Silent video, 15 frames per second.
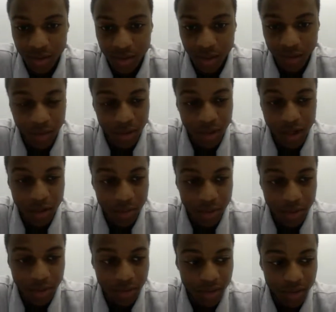You know, if the
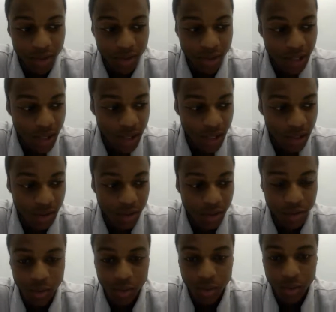government decides
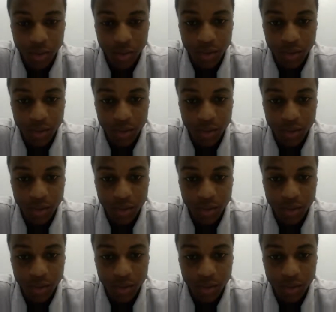to